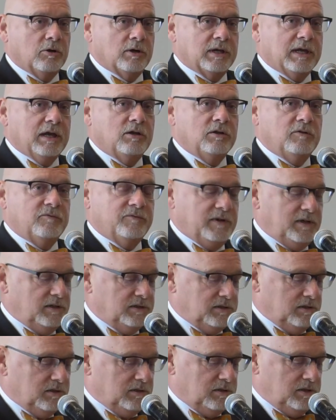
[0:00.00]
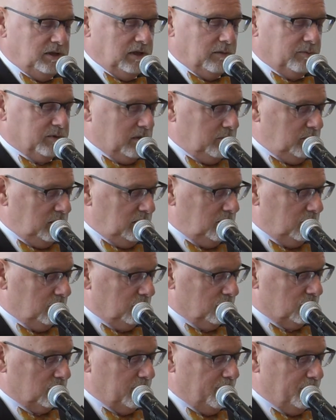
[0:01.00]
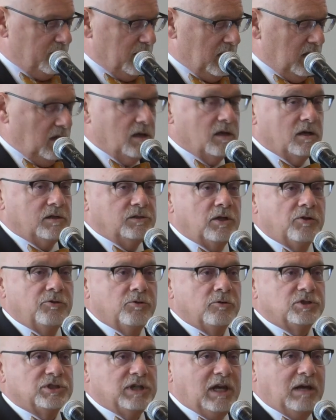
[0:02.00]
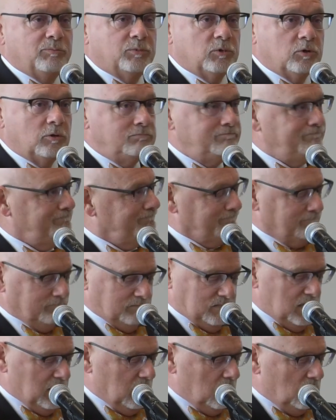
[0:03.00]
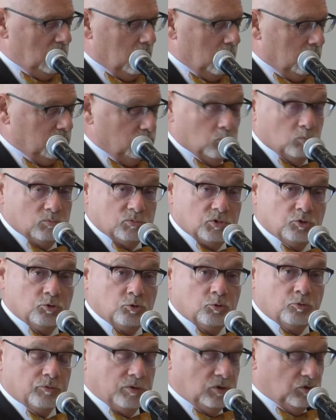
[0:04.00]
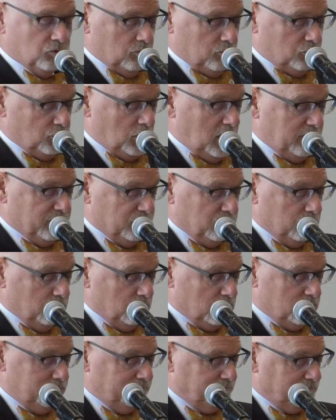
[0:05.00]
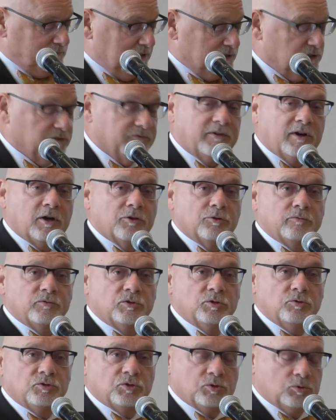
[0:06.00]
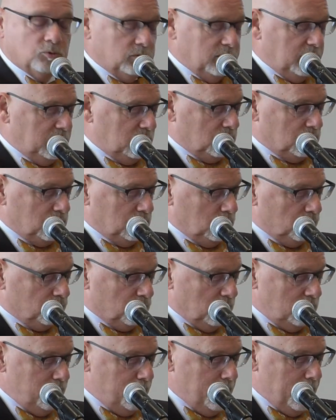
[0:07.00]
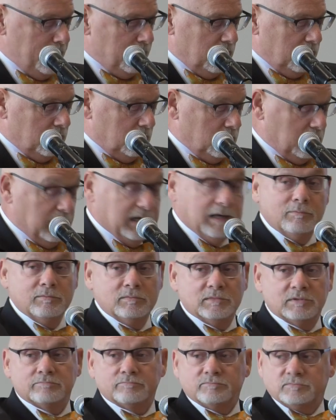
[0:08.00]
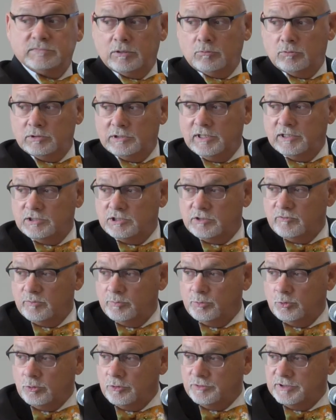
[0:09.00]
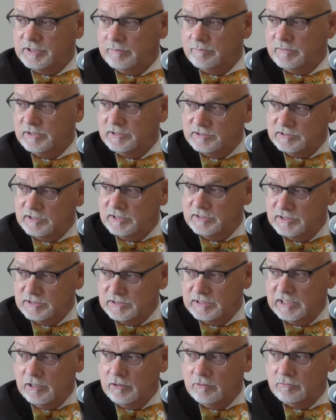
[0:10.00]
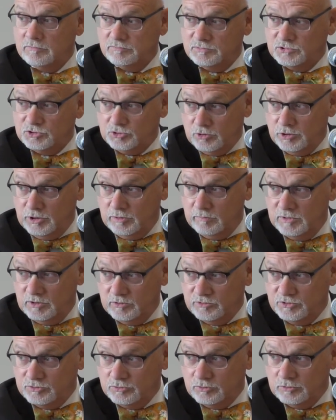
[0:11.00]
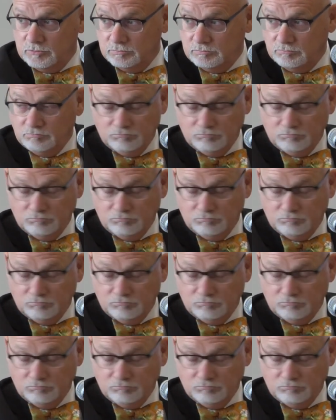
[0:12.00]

county faces in the upcoming years. Another example, school resource officers. As a father of 2 school-aged children, I would like to report that my son is now starting middle school.